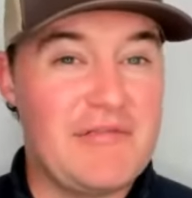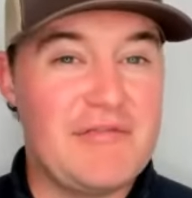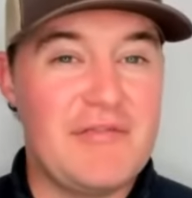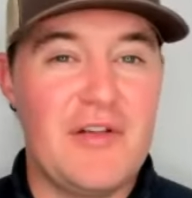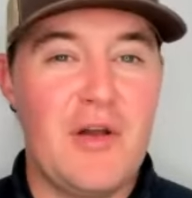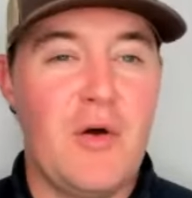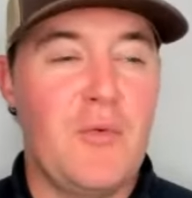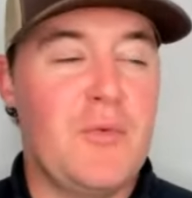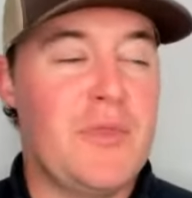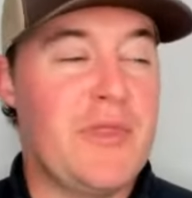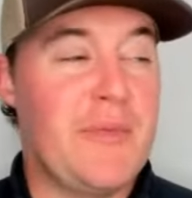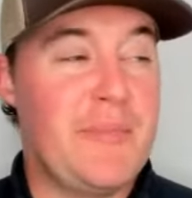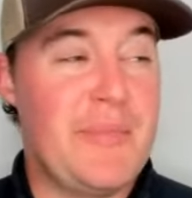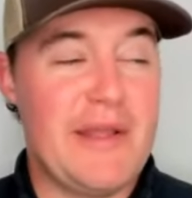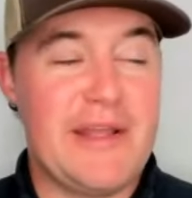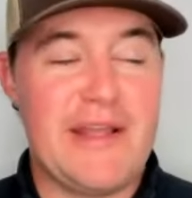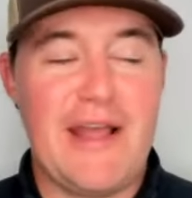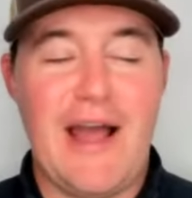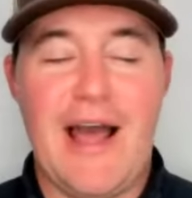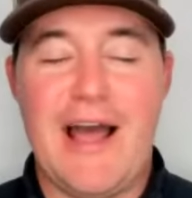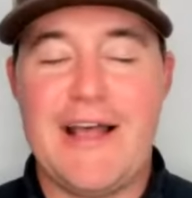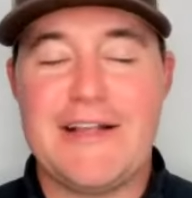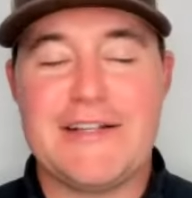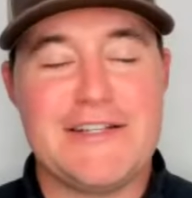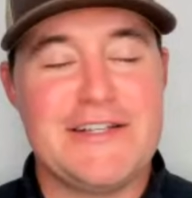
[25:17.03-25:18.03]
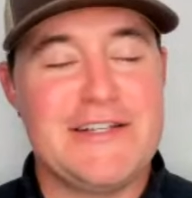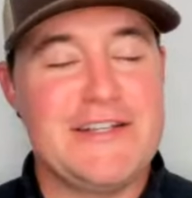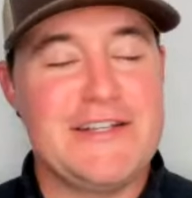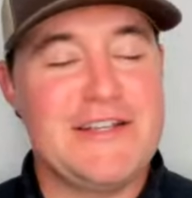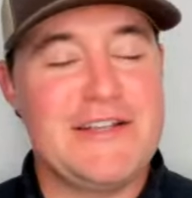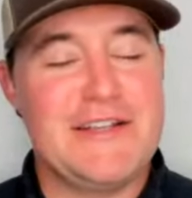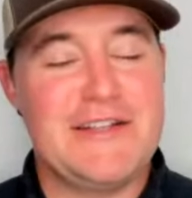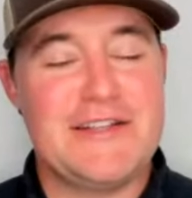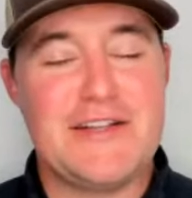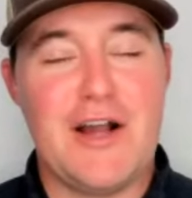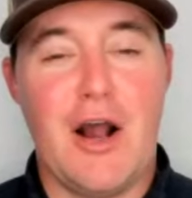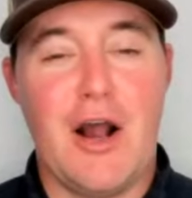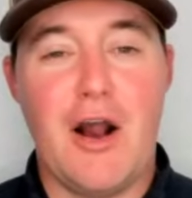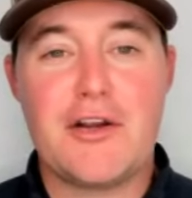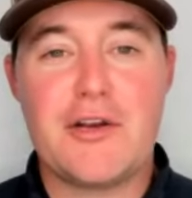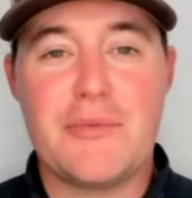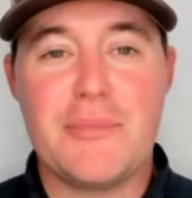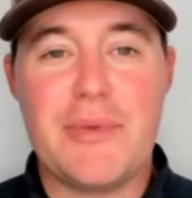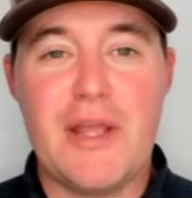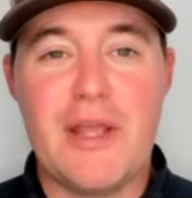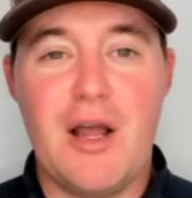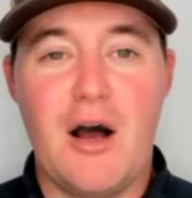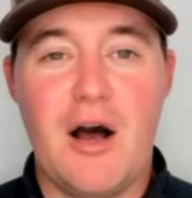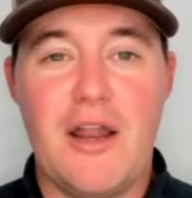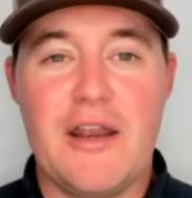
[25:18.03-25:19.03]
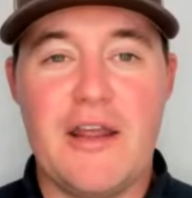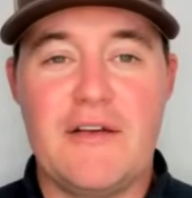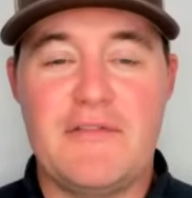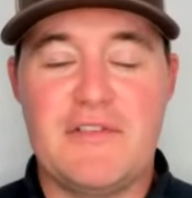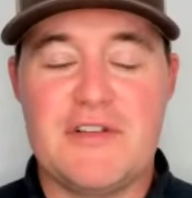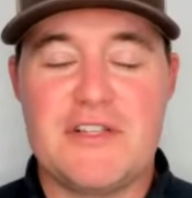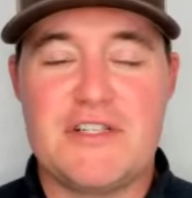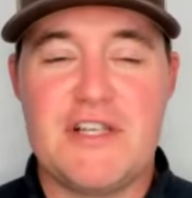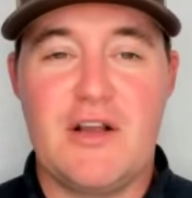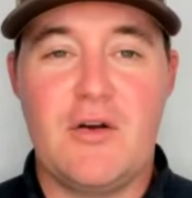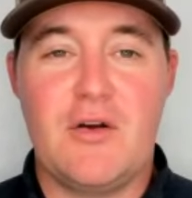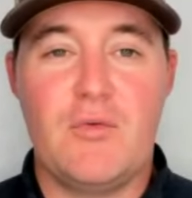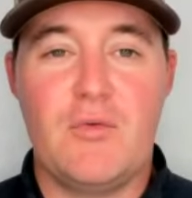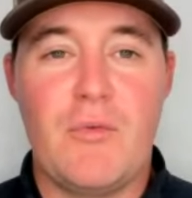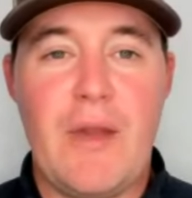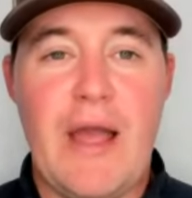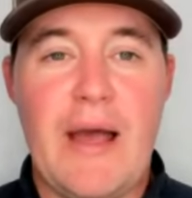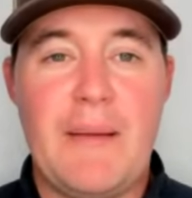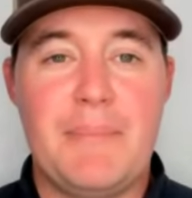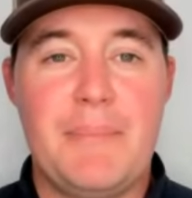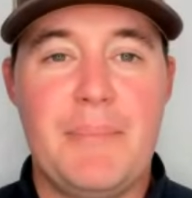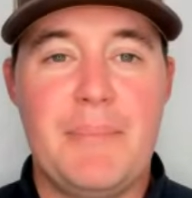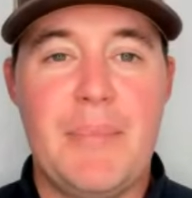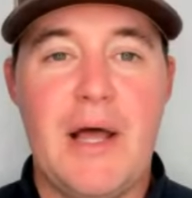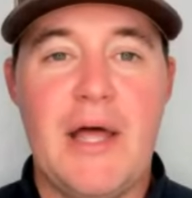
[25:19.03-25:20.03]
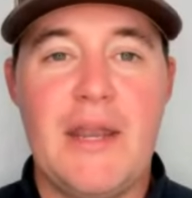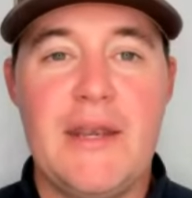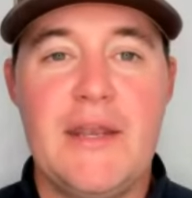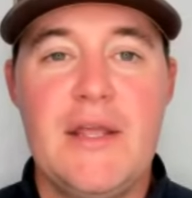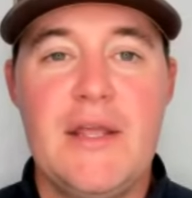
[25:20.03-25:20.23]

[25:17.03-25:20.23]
You know, with the big guys, it's hard to be on every single rep, but